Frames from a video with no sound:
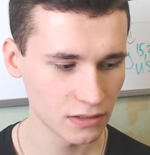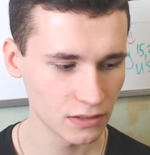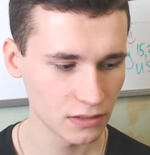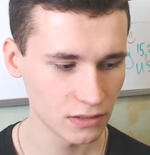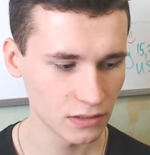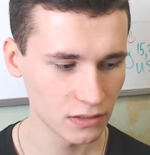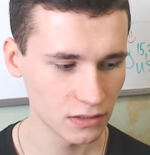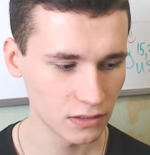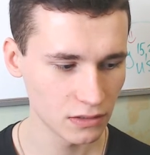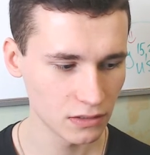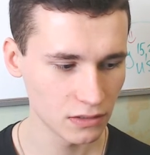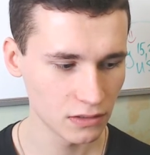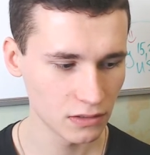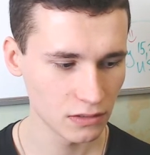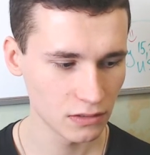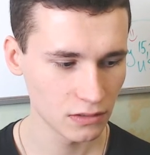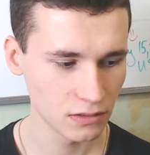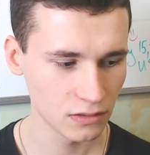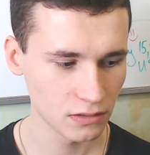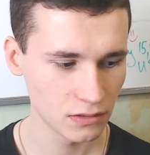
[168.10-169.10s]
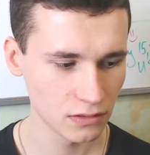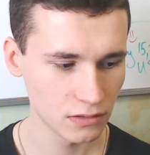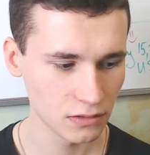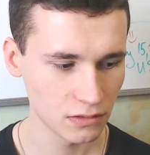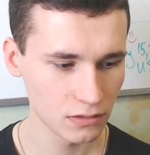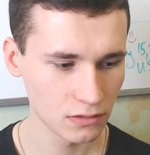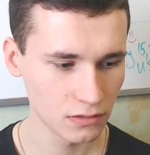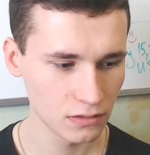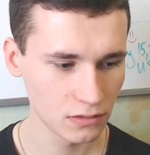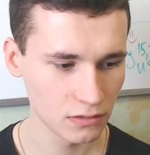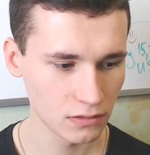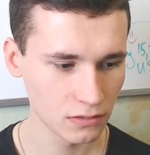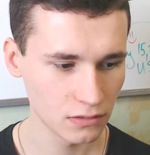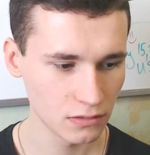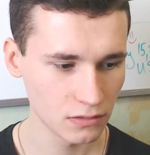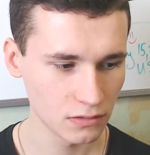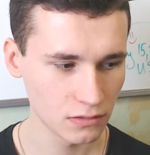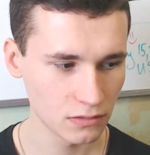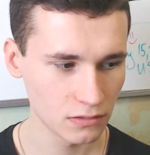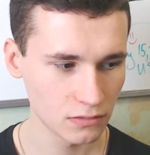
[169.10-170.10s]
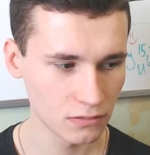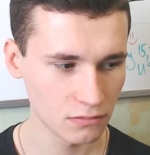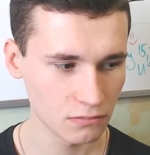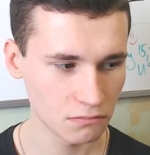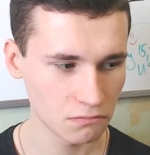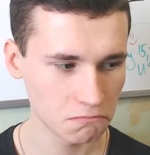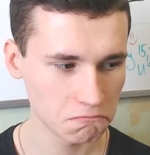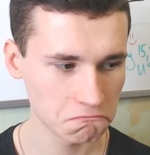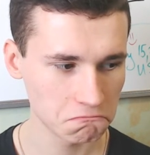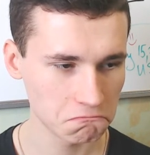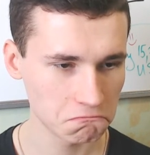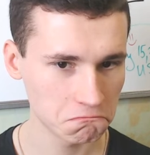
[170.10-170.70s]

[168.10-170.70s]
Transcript: (silence)